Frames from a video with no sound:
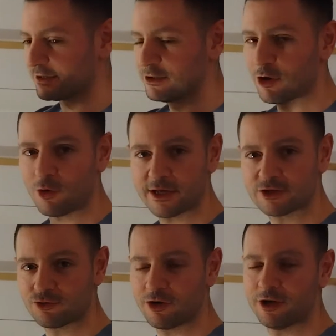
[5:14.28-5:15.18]
Not quite
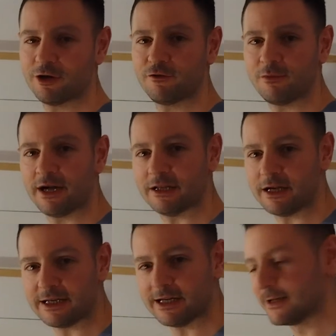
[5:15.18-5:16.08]
strong enough for my
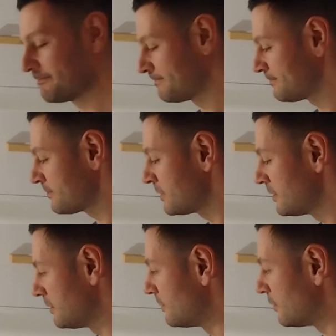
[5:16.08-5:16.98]
liking,
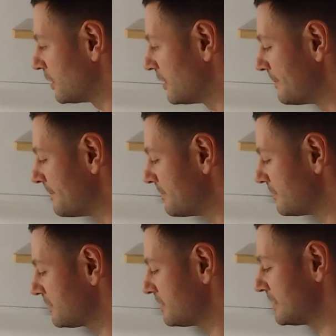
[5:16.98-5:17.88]
but
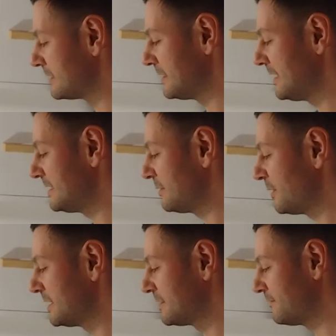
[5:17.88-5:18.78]
there's an easy
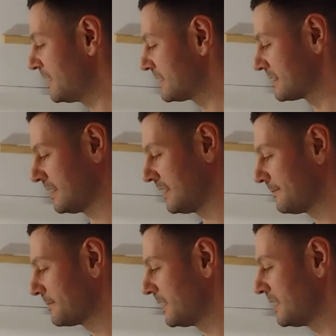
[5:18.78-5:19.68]
way to fix
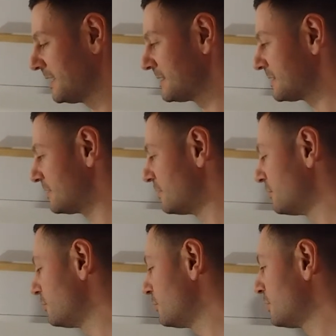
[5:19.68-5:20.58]
that, and it is
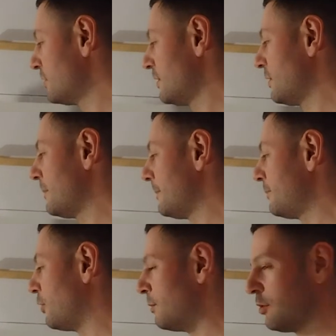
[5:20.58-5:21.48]
to
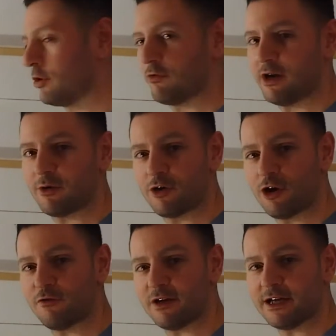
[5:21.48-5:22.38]
put more ground
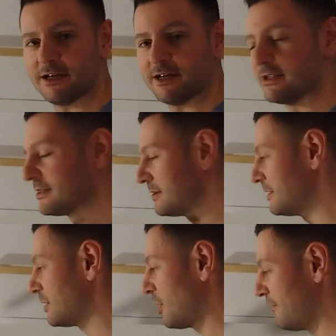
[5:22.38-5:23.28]
coffee into
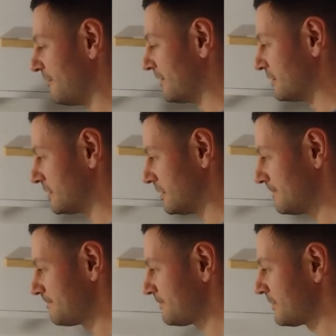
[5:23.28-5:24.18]
the coffee filter
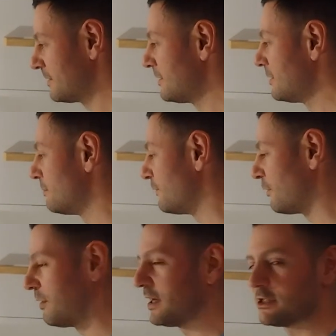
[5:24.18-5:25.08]

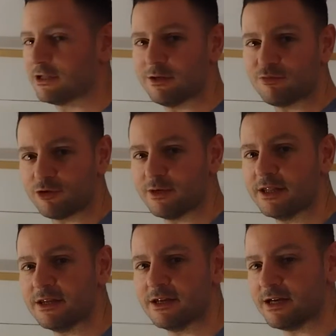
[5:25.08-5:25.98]
before actually
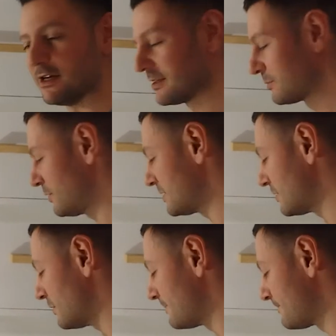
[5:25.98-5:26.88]
brewing the espresso.